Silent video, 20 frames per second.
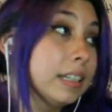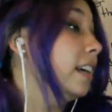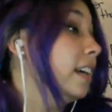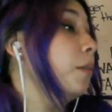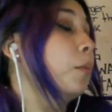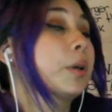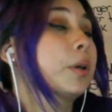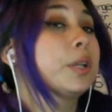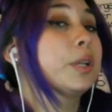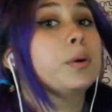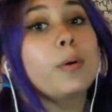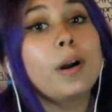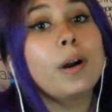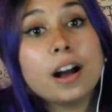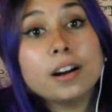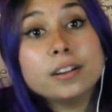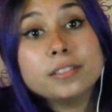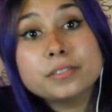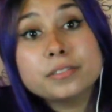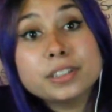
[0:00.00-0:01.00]
We don't
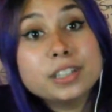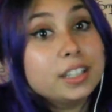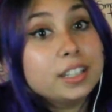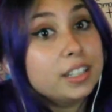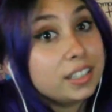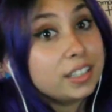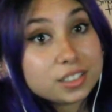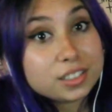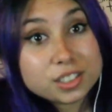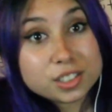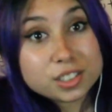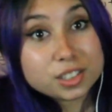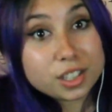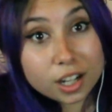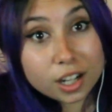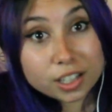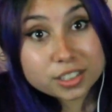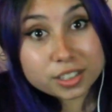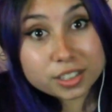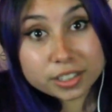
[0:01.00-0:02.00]
have the
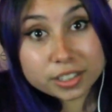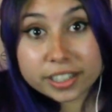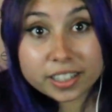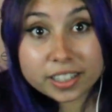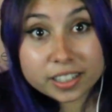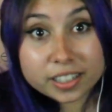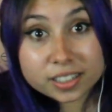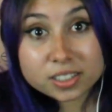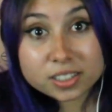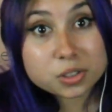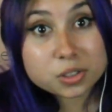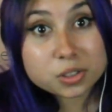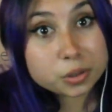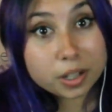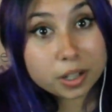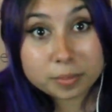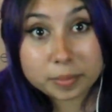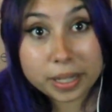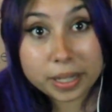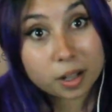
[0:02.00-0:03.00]
doctor here to
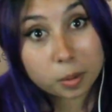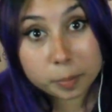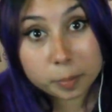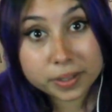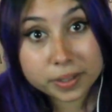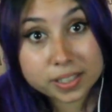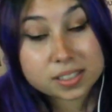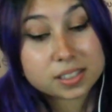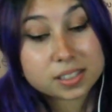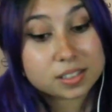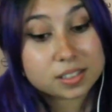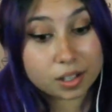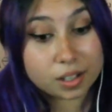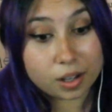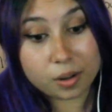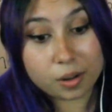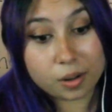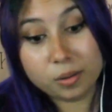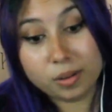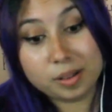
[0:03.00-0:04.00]
come help us.
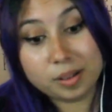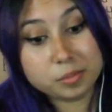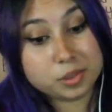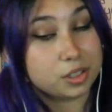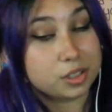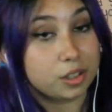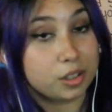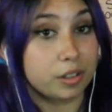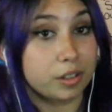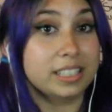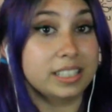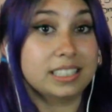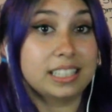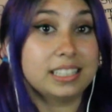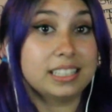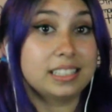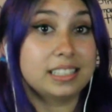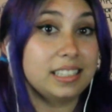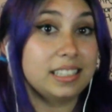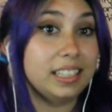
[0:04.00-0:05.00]
So I'm sorry,
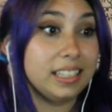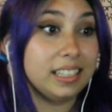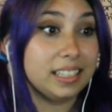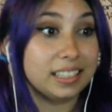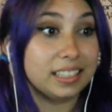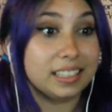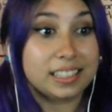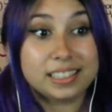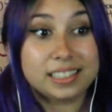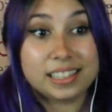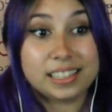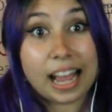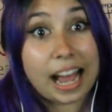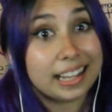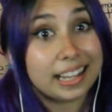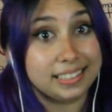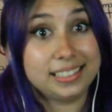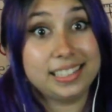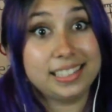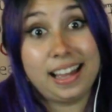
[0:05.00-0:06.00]
Daisy, it
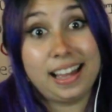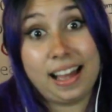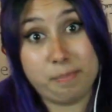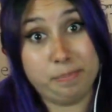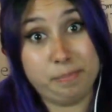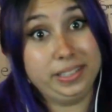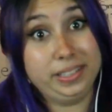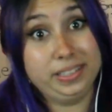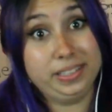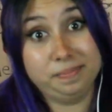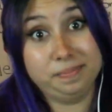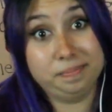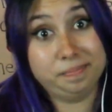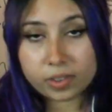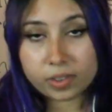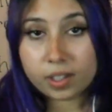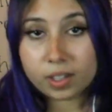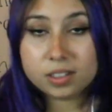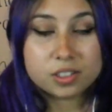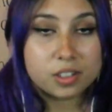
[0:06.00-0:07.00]
had to happen.
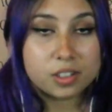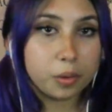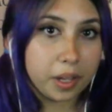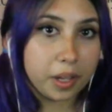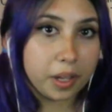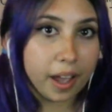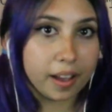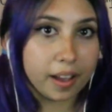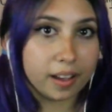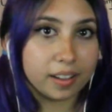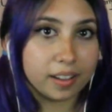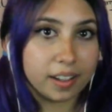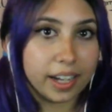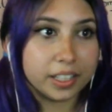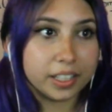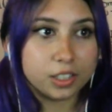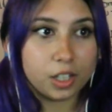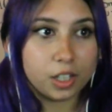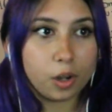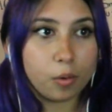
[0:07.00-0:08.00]
So yeah,
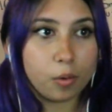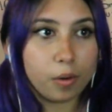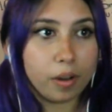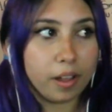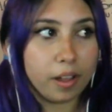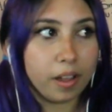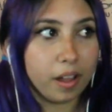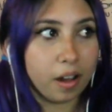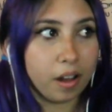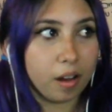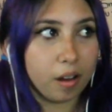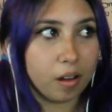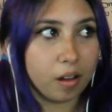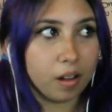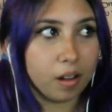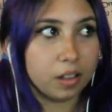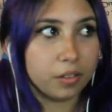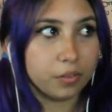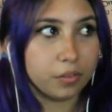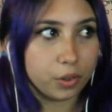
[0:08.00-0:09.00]
I know
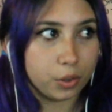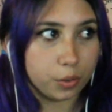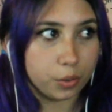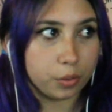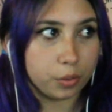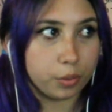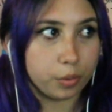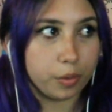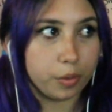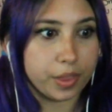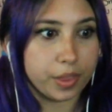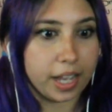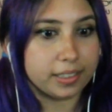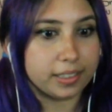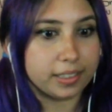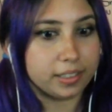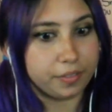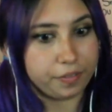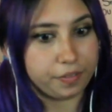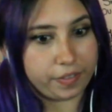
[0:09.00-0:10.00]
all of you
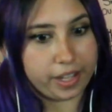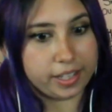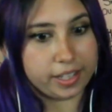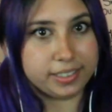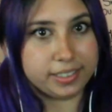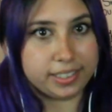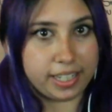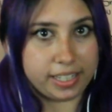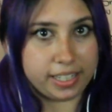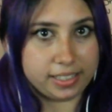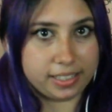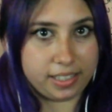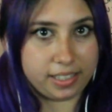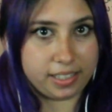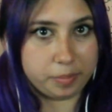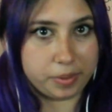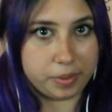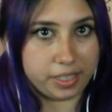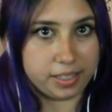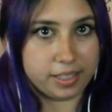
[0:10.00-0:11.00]
that defend
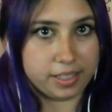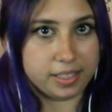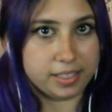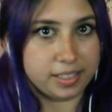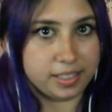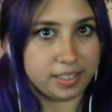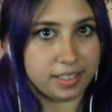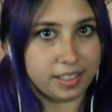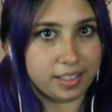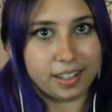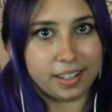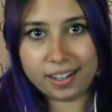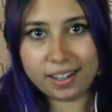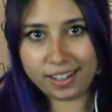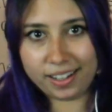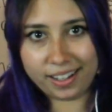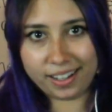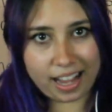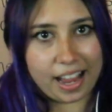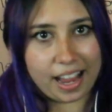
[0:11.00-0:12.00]
Daisy because
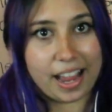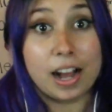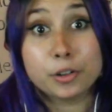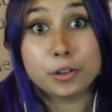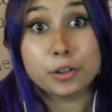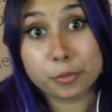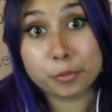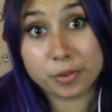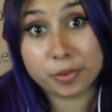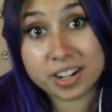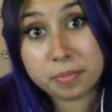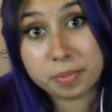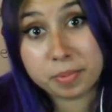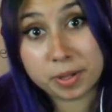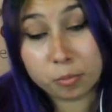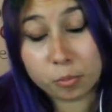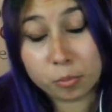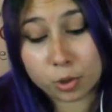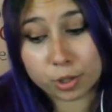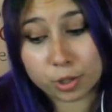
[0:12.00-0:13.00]
I have already
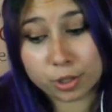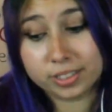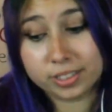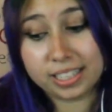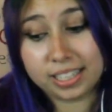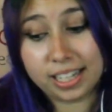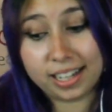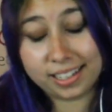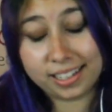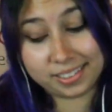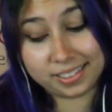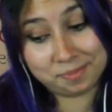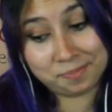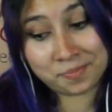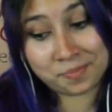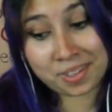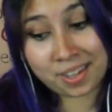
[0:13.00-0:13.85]
been warned that